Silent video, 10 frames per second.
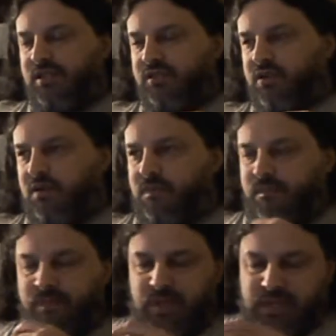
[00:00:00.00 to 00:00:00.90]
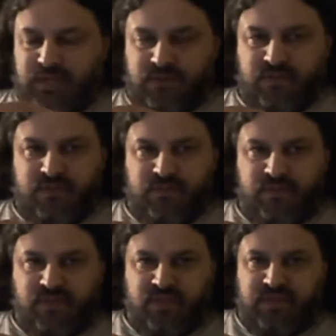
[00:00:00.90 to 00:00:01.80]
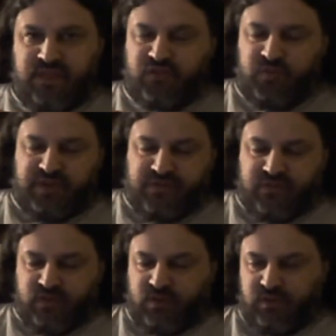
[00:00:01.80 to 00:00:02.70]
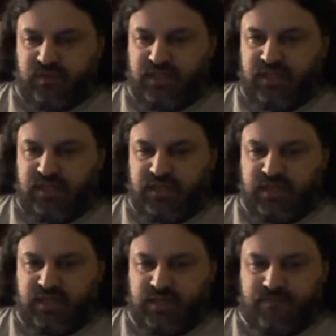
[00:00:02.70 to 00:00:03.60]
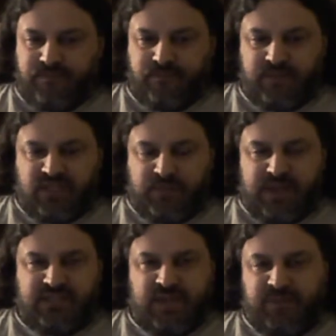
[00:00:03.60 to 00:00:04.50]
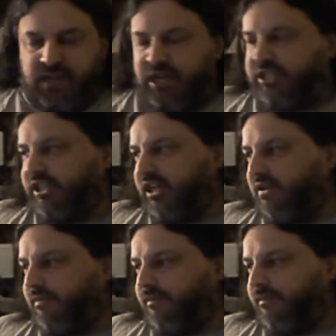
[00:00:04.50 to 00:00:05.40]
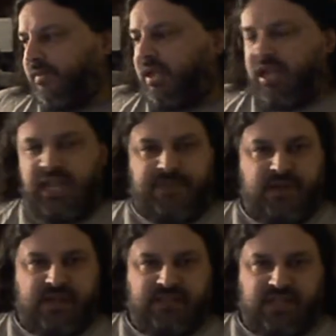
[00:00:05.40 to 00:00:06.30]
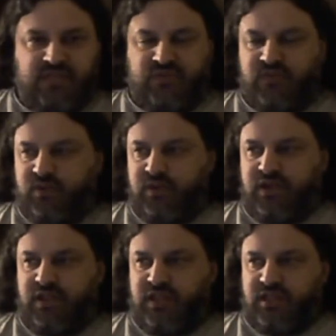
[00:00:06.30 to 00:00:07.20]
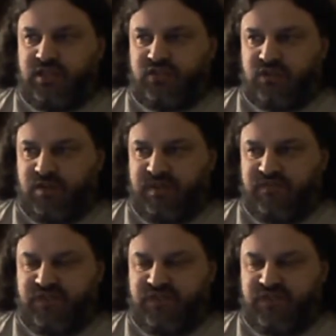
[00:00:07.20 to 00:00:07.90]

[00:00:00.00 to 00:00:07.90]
so uh, this will be for the uh, Space A P I channel. A P I stands for Astronomy and